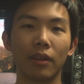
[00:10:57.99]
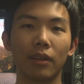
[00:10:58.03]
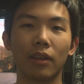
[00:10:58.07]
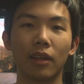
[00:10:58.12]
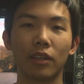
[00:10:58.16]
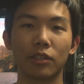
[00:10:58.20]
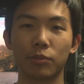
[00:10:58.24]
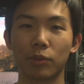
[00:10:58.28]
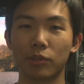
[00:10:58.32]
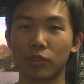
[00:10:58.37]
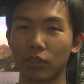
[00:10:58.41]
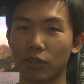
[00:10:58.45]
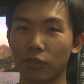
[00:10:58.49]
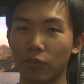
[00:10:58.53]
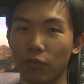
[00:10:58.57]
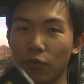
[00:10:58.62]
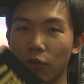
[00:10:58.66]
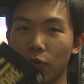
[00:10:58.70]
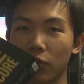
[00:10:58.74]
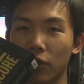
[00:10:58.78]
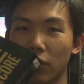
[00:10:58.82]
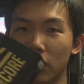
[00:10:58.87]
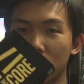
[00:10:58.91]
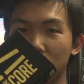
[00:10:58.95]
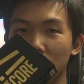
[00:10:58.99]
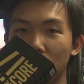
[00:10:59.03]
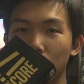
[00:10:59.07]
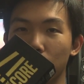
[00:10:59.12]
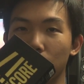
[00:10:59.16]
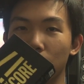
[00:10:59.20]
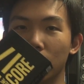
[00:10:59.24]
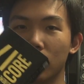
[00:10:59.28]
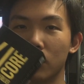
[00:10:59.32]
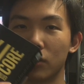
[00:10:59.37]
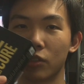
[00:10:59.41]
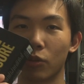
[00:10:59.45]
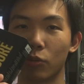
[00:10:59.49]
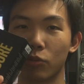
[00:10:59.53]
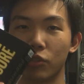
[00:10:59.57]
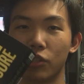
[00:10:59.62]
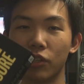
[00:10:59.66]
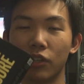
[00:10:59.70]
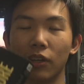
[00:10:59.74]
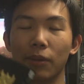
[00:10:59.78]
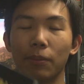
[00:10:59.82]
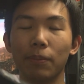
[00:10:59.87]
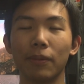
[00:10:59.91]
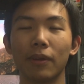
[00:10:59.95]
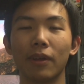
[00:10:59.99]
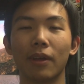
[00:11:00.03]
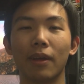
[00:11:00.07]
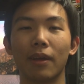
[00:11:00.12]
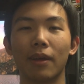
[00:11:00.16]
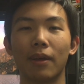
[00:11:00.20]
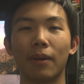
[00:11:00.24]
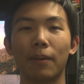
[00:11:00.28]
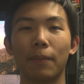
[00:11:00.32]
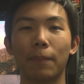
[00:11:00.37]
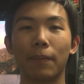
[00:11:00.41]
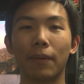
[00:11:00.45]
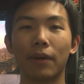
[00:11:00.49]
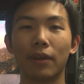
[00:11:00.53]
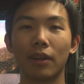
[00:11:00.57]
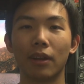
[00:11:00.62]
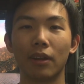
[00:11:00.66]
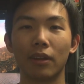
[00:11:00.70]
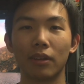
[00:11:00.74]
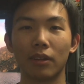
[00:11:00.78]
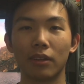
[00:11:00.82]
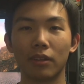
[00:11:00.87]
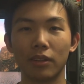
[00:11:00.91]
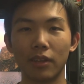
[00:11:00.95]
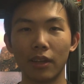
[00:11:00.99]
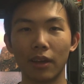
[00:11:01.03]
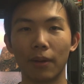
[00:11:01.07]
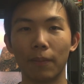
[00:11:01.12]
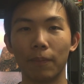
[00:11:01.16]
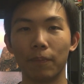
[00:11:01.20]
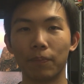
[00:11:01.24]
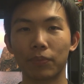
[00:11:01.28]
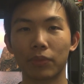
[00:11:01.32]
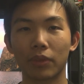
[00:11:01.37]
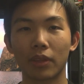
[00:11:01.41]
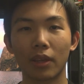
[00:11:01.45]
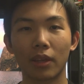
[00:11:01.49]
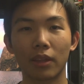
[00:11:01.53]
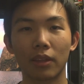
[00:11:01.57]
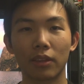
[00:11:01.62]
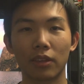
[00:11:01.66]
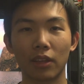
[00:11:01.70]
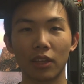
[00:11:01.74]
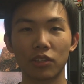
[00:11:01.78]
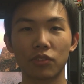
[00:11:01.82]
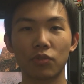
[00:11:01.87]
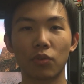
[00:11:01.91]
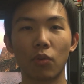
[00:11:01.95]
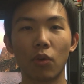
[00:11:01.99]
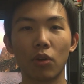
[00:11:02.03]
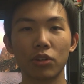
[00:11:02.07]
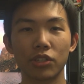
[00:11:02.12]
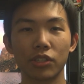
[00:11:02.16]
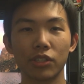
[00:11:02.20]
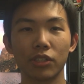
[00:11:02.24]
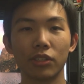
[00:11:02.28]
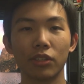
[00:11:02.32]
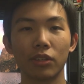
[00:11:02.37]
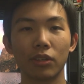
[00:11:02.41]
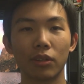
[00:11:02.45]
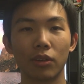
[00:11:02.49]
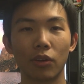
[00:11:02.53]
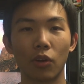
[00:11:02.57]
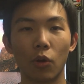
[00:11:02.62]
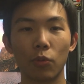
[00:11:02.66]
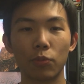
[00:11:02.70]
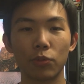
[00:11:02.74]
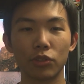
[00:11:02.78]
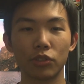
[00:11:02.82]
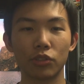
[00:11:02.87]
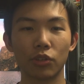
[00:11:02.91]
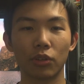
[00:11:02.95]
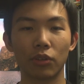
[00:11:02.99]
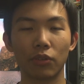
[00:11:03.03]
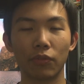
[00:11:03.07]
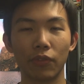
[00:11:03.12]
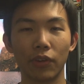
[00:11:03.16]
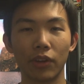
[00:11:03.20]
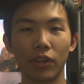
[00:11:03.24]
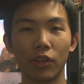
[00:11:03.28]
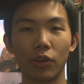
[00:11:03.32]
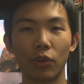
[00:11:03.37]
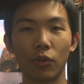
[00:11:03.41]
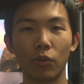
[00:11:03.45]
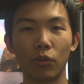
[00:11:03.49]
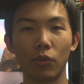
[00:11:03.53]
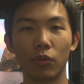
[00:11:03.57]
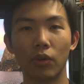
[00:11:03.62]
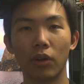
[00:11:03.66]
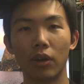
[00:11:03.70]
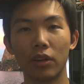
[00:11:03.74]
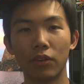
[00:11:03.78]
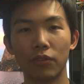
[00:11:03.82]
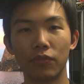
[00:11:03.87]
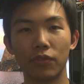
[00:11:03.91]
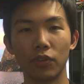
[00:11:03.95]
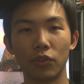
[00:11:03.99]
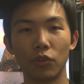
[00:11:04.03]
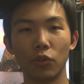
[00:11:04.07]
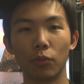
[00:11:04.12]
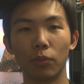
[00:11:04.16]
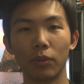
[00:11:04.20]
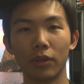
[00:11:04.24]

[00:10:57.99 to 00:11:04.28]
especially for this thing being so cheap. But yeah, thanks for watching. Hope you enjoyed the video, and if you do,